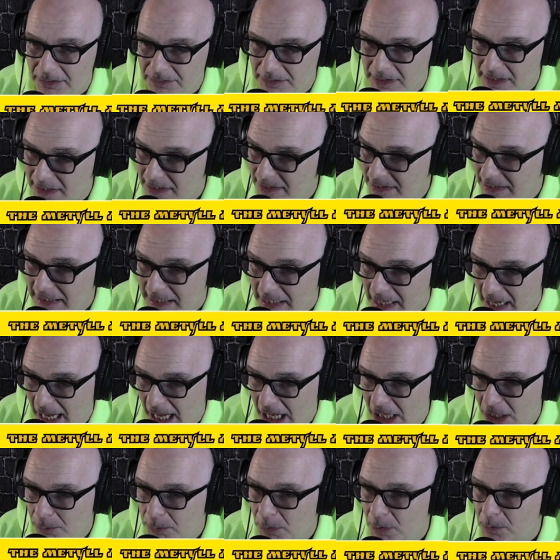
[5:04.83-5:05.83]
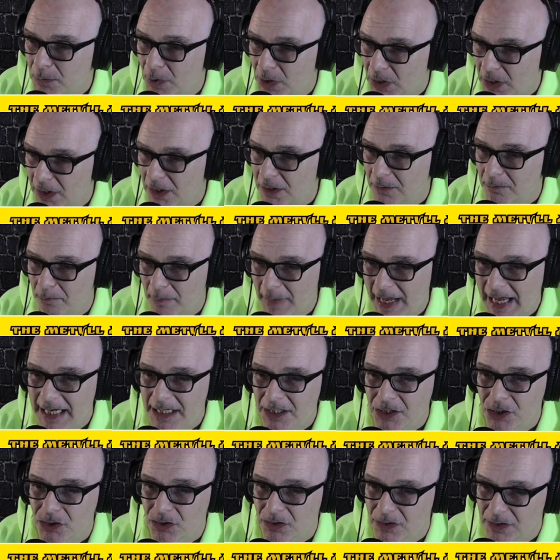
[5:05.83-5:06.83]
Does the album art
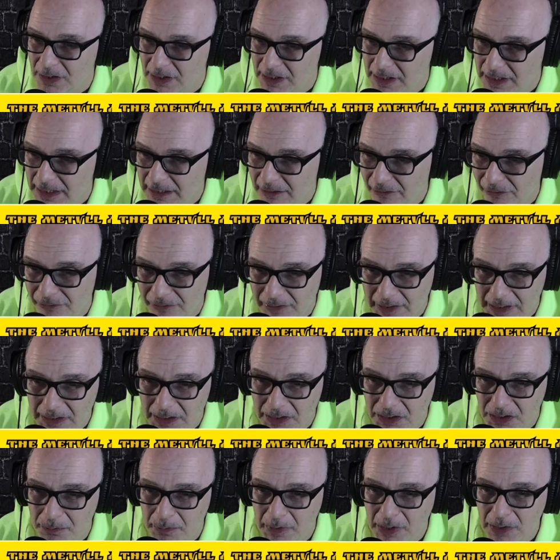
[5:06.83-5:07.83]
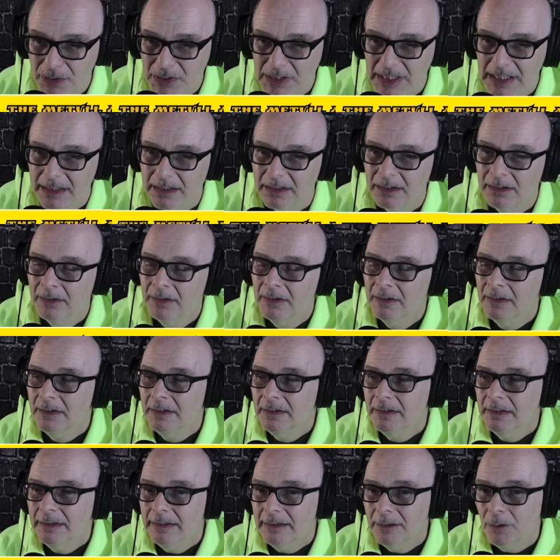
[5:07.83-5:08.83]
match the feel of the music?
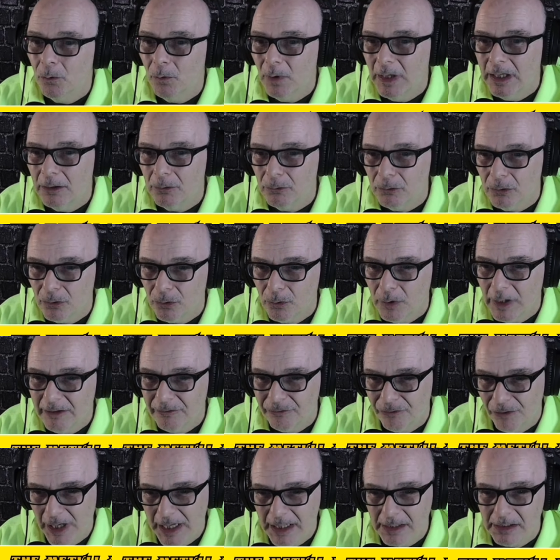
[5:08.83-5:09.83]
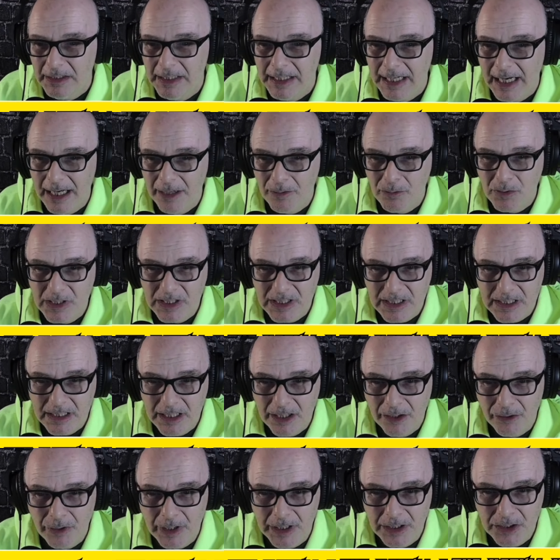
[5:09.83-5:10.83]
Well, quite frankly, I was
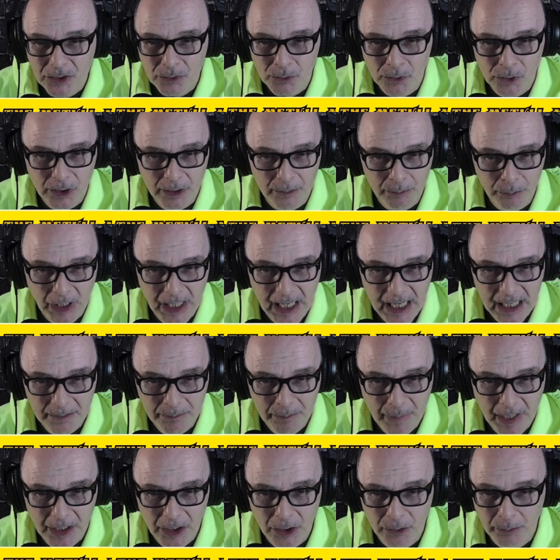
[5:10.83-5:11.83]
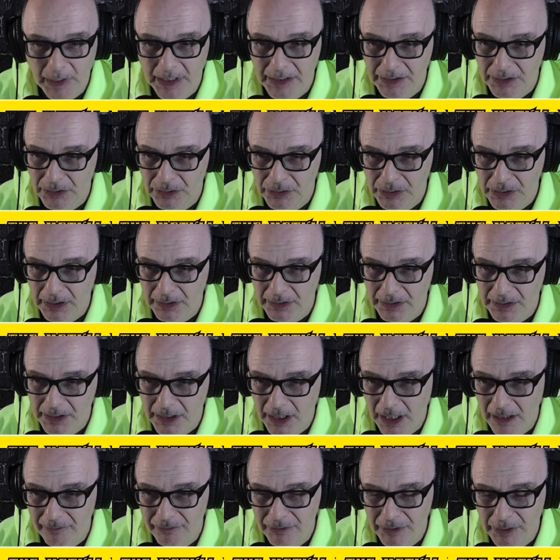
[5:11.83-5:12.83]
steering toward black metal by the look of the
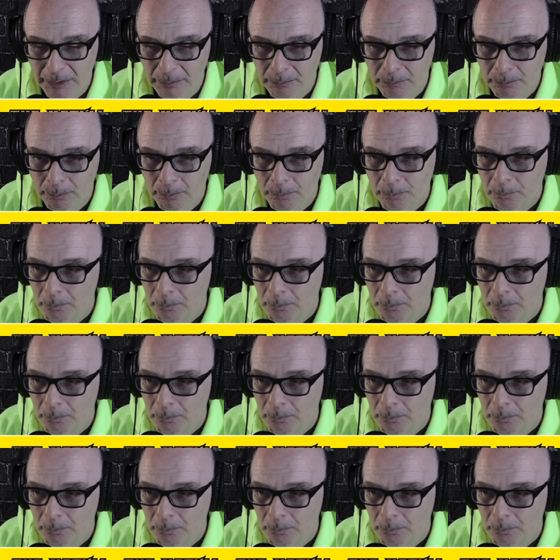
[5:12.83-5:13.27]
cover,